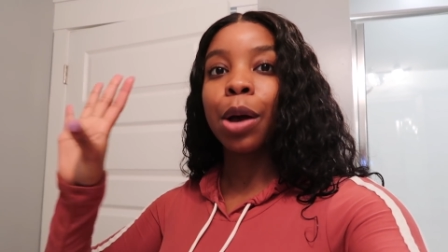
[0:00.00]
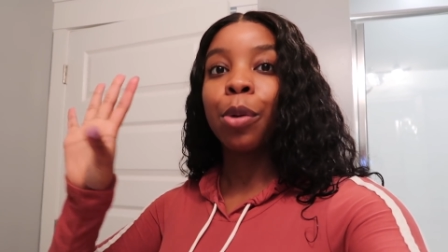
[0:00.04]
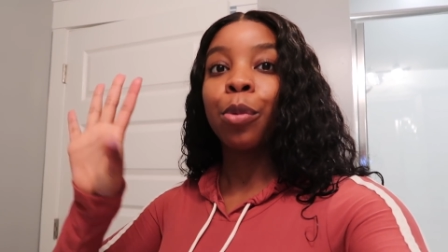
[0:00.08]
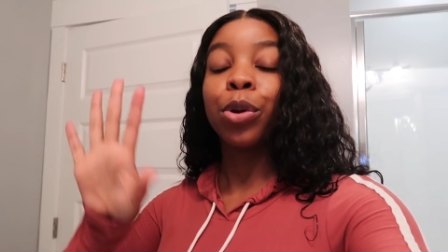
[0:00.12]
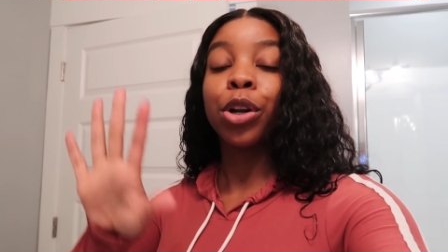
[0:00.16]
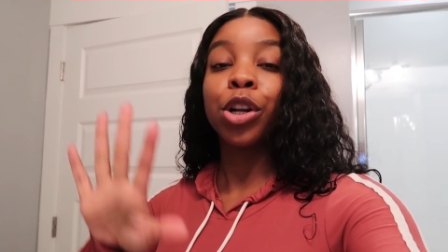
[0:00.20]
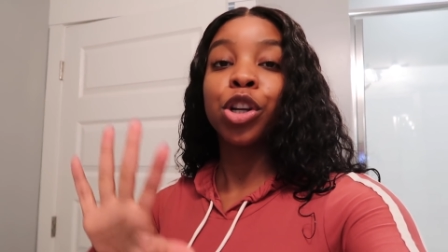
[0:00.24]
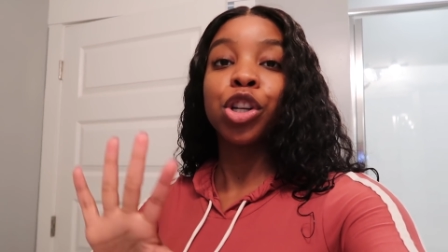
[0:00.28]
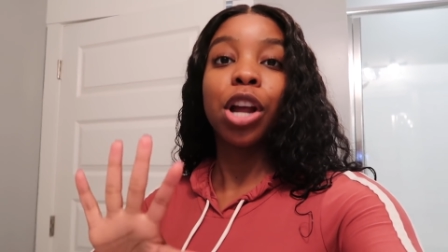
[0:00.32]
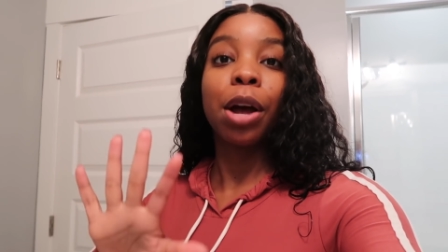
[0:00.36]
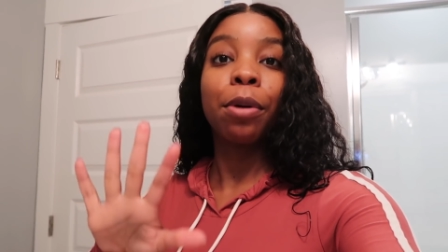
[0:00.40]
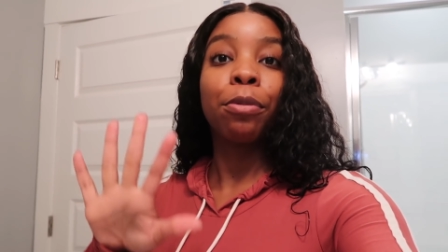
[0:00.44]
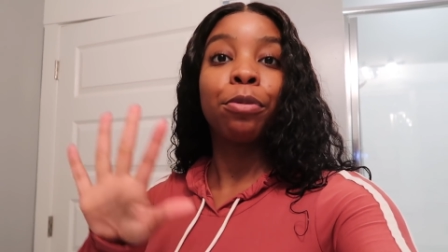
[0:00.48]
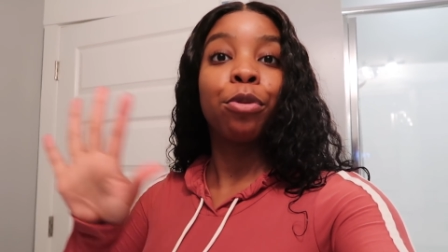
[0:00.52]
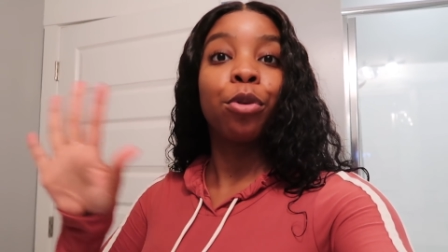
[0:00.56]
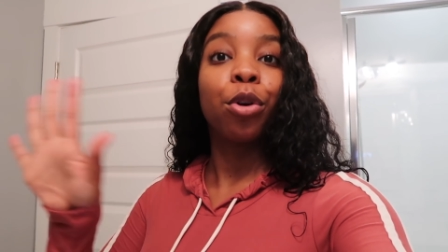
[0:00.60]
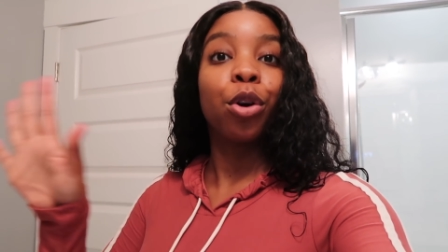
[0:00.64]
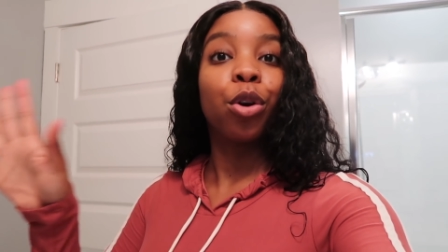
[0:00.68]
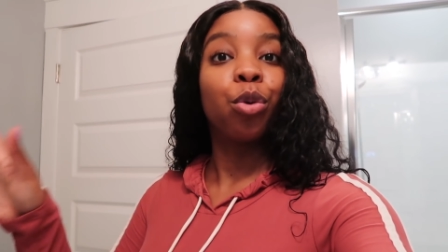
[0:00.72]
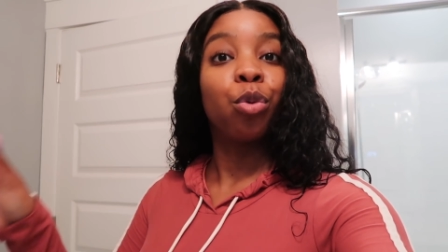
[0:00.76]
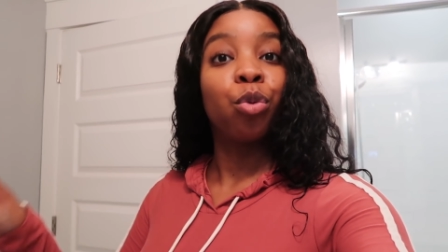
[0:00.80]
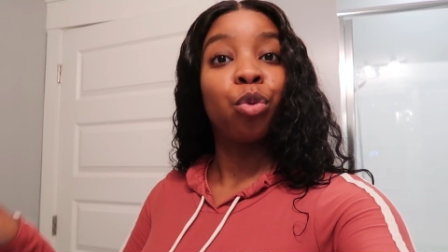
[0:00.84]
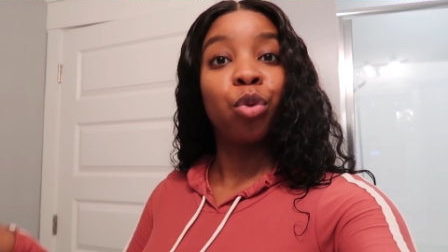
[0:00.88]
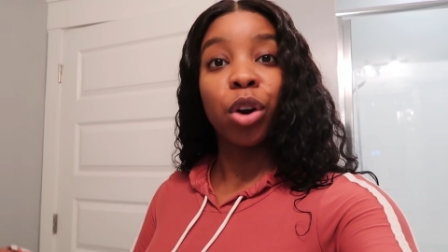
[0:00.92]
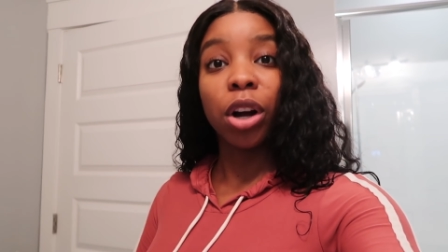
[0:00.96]
I wanna shop
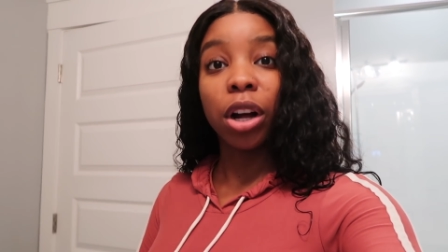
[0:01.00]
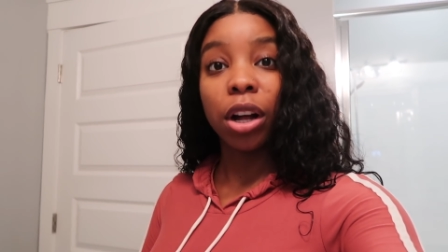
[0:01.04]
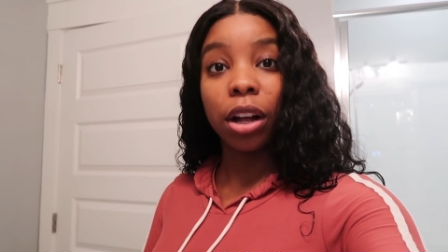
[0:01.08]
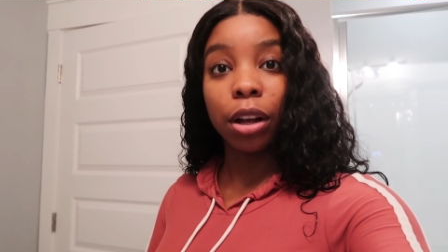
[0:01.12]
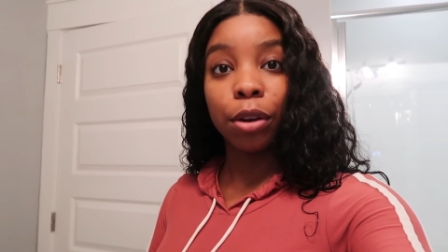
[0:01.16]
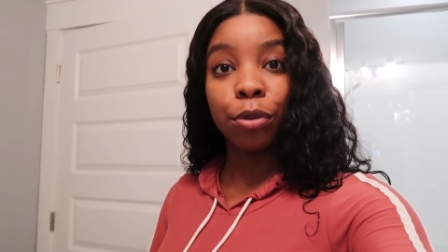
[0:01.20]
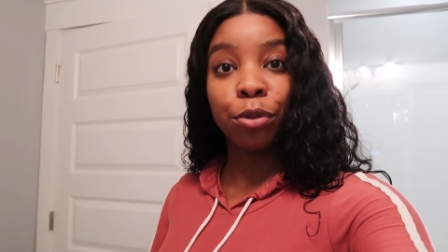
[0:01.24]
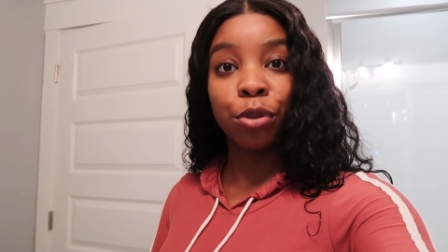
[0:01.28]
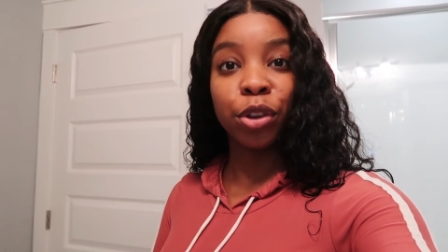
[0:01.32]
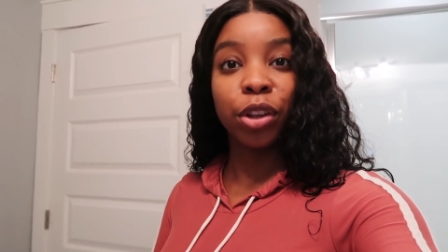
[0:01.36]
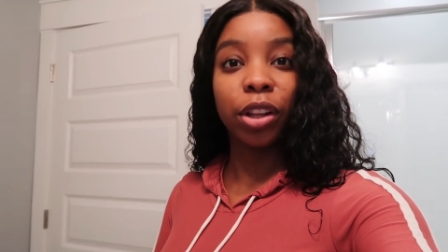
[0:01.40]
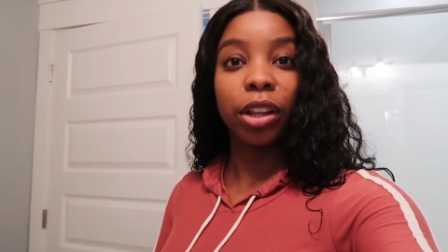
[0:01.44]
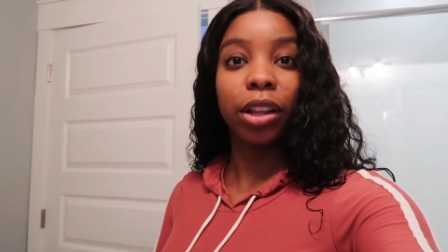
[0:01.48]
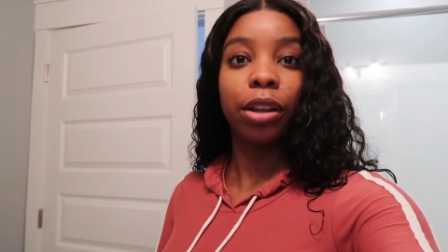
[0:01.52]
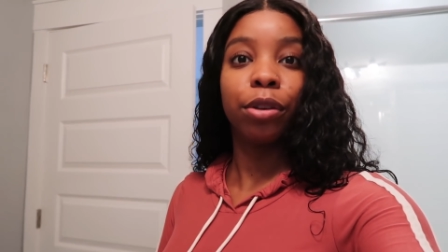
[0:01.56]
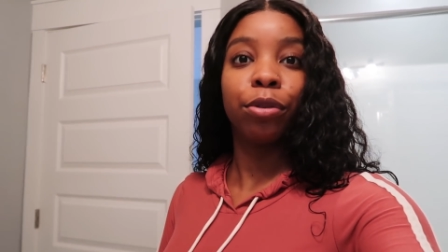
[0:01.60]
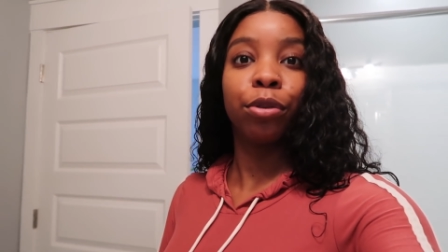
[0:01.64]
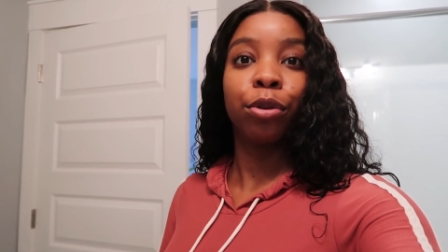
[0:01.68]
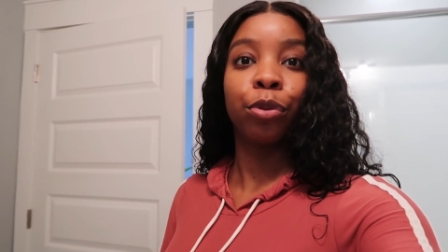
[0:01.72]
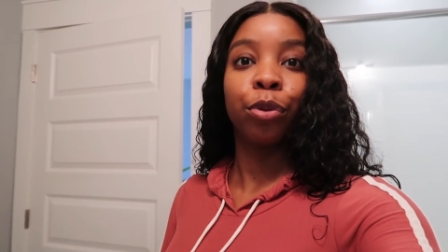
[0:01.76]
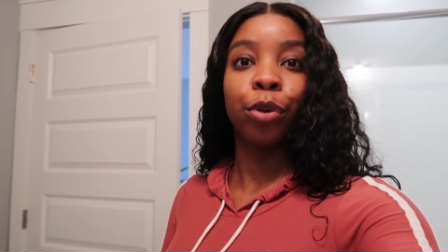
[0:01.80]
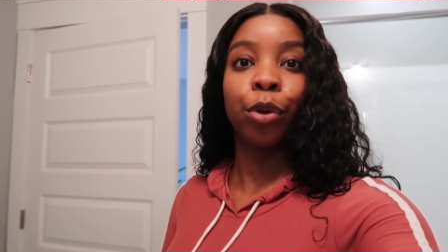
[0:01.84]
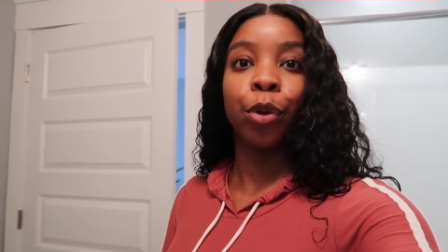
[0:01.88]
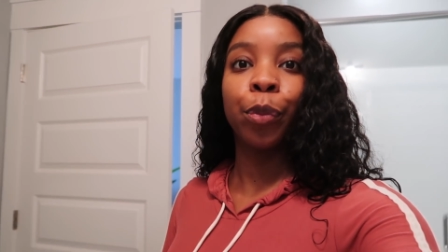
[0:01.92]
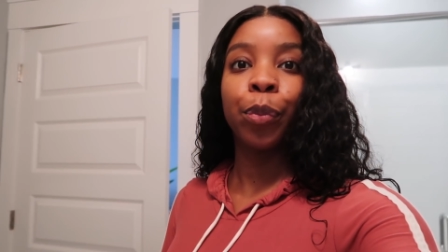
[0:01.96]
for a rug for the
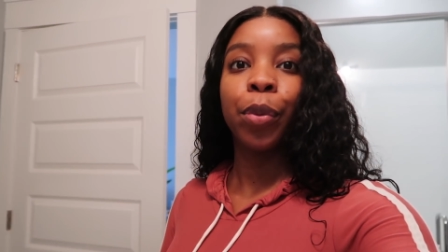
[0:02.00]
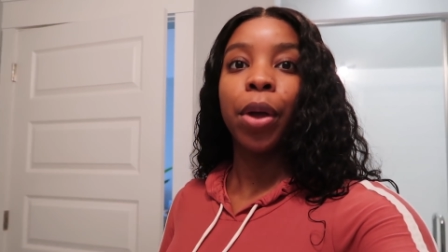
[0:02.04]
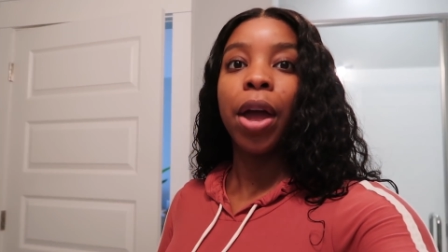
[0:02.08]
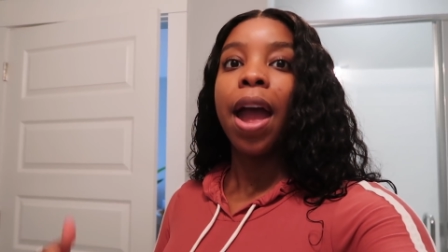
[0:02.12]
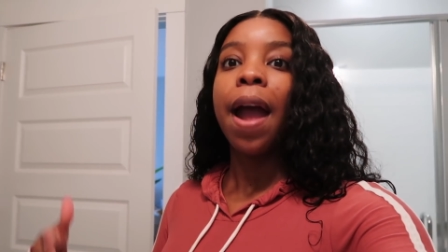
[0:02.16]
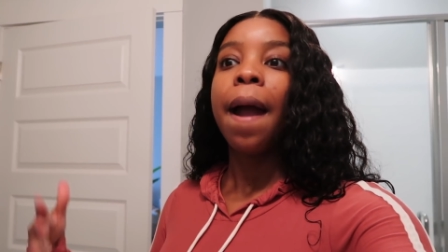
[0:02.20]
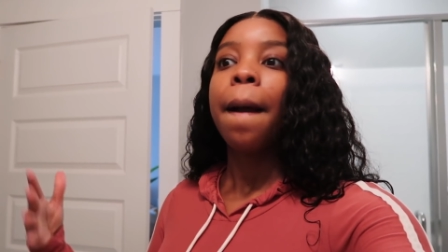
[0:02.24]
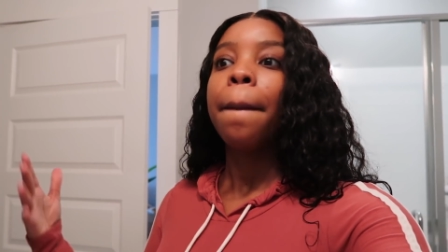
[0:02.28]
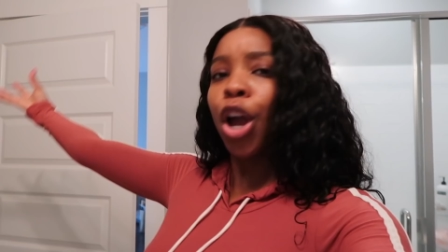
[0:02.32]
living room.